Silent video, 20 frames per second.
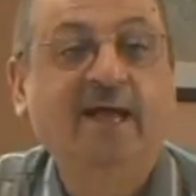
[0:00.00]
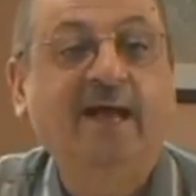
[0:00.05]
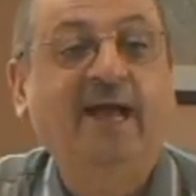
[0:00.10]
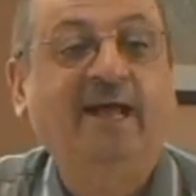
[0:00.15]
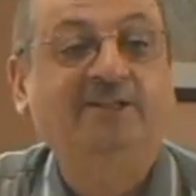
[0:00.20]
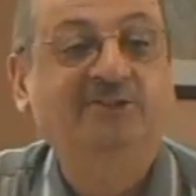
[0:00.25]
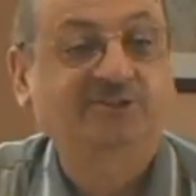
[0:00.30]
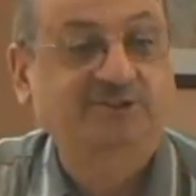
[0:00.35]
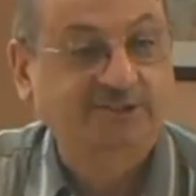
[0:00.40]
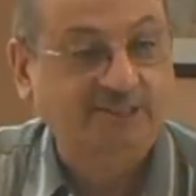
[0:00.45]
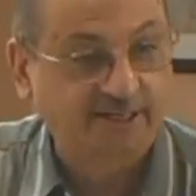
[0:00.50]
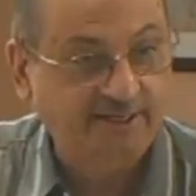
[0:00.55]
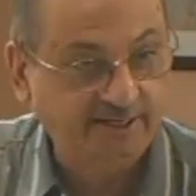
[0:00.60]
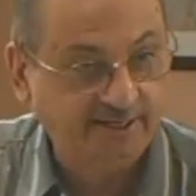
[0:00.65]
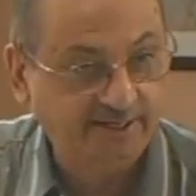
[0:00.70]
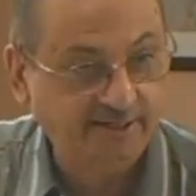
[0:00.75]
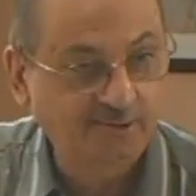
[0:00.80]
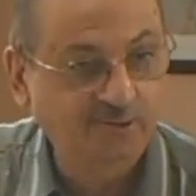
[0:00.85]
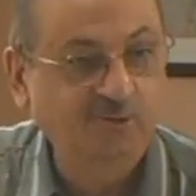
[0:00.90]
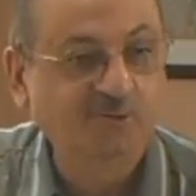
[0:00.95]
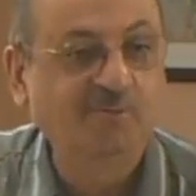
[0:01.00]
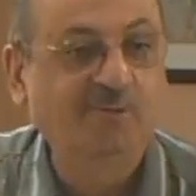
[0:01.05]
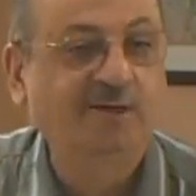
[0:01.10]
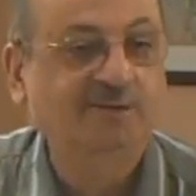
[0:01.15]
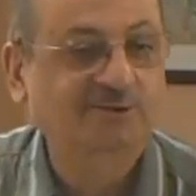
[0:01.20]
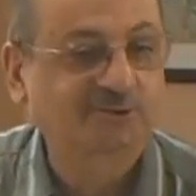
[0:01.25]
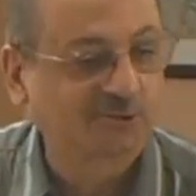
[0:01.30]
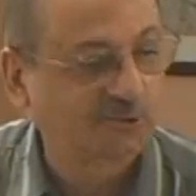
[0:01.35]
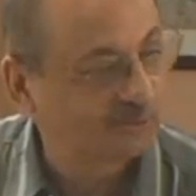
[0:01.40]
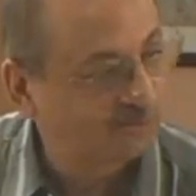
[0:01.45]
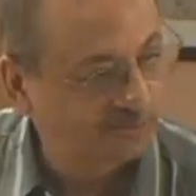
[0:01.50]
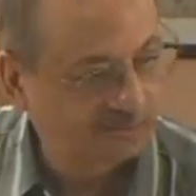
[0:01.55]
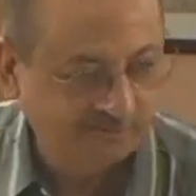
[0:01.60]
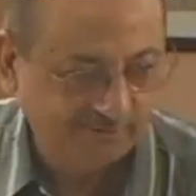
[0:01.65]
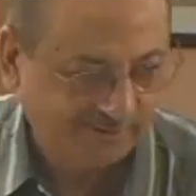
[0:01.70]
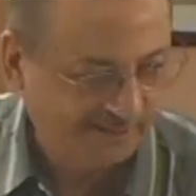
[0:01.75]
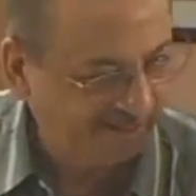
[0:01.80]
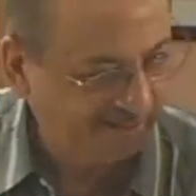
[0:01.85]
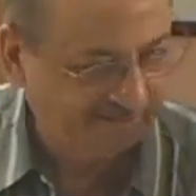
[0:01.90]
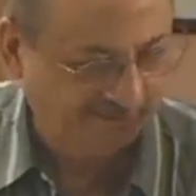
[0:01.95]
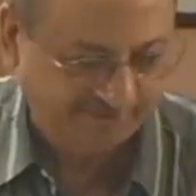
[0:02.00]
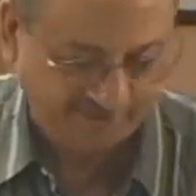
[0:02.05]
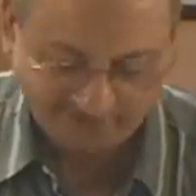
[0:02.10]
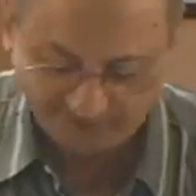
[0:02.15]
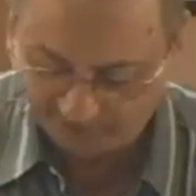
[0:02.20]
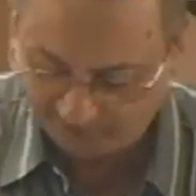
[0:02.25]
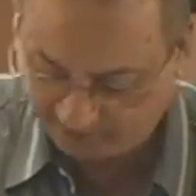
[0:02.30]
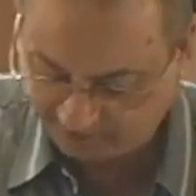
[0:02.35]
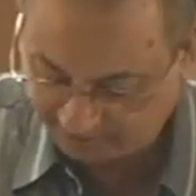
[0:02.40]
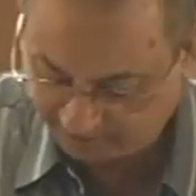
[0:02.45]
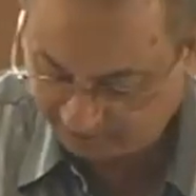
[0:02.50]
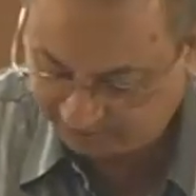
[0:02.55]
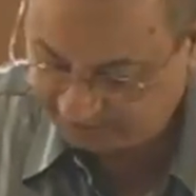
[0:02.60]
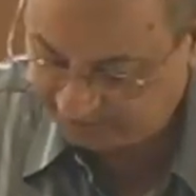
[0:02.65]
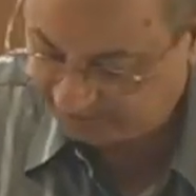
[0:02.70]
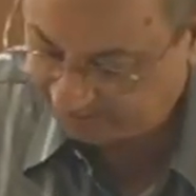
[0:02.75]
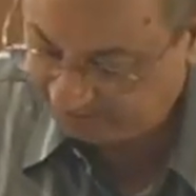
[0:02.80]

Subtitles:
as-sariru maksurun, anything you want to say.